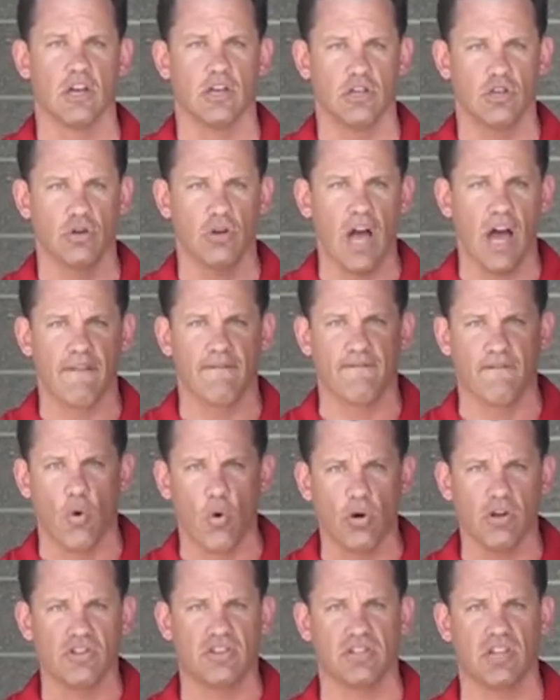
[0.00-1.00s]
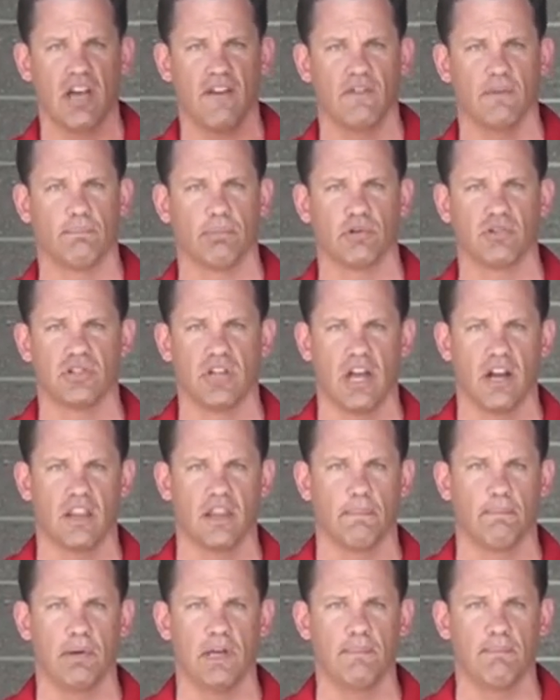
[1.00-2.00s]
You've got 47% of
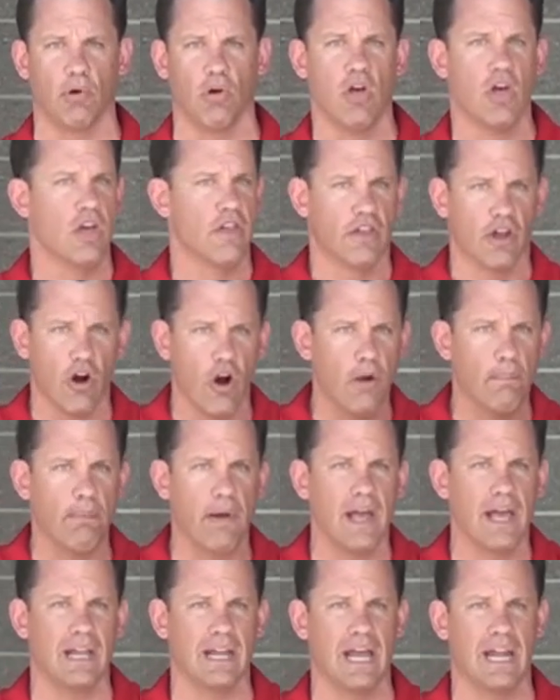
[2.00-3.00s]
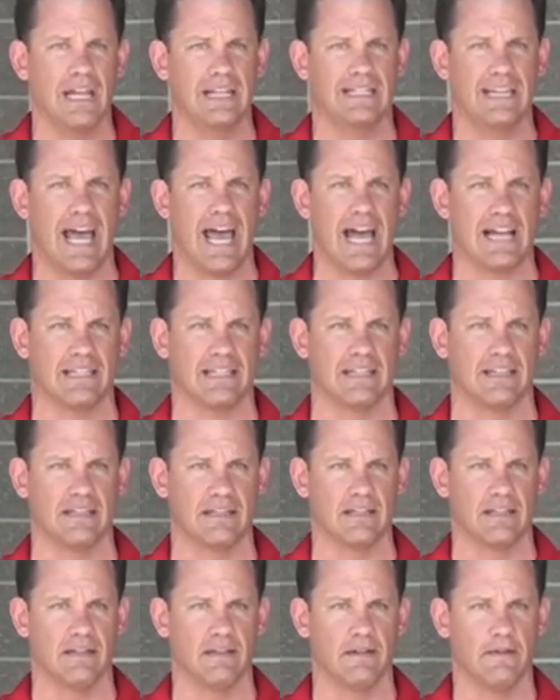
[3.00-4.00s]
the people that aren't paying any
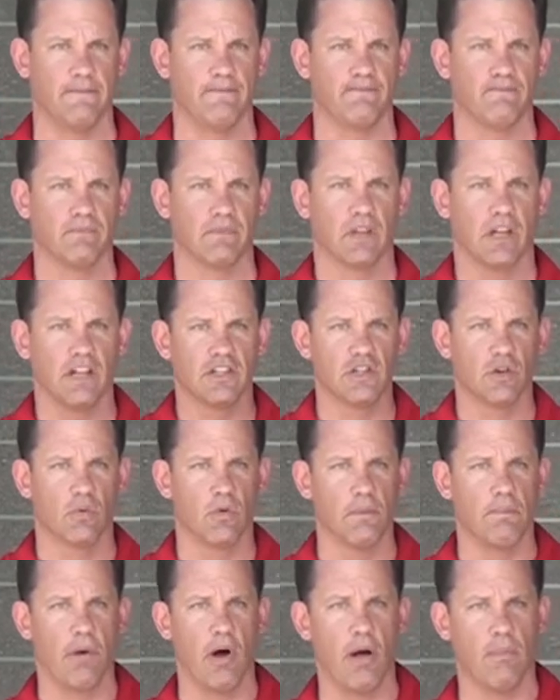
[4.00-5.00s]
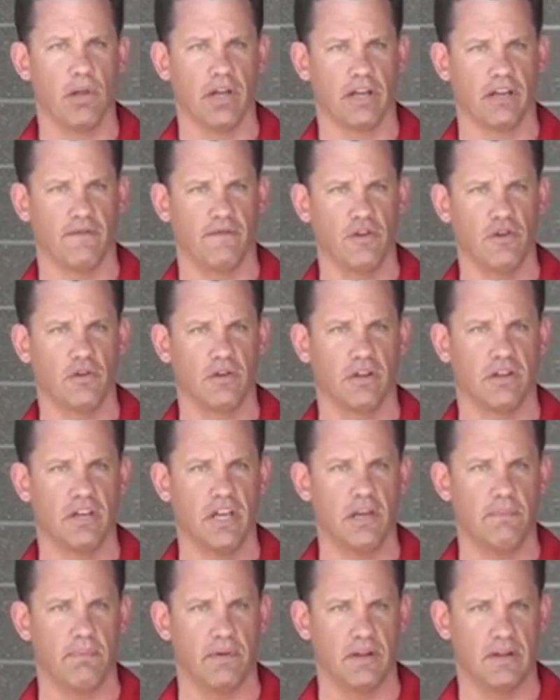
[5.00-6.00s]
taxes. It's a republic if you can
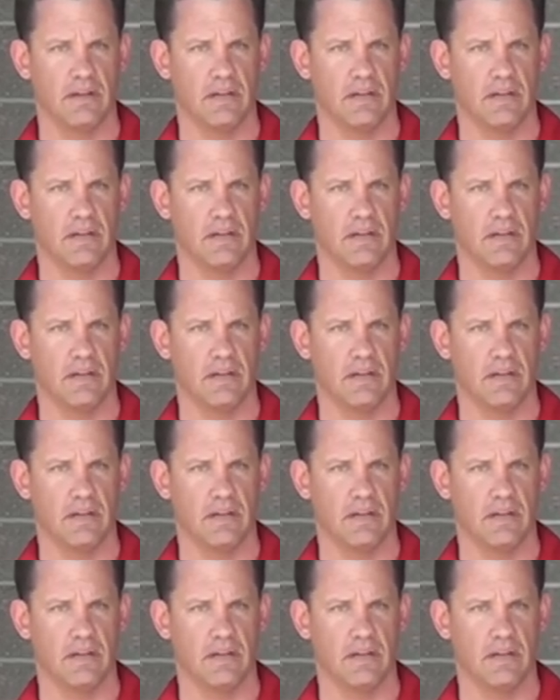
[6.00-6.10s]
keep it.